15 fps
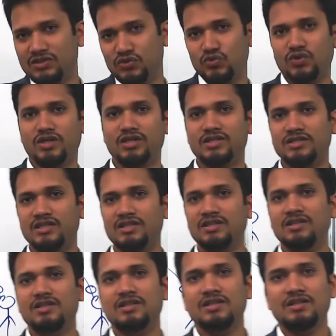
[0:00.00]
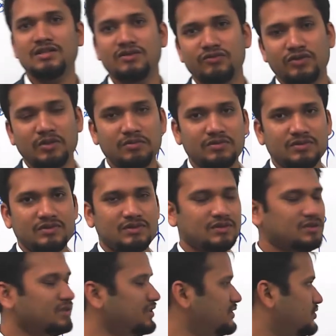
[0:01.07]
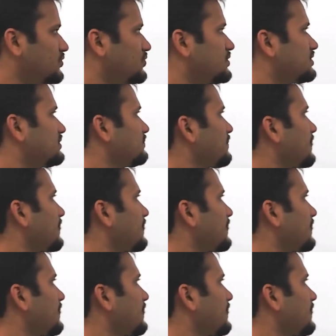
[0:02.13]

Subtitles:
to another web resource.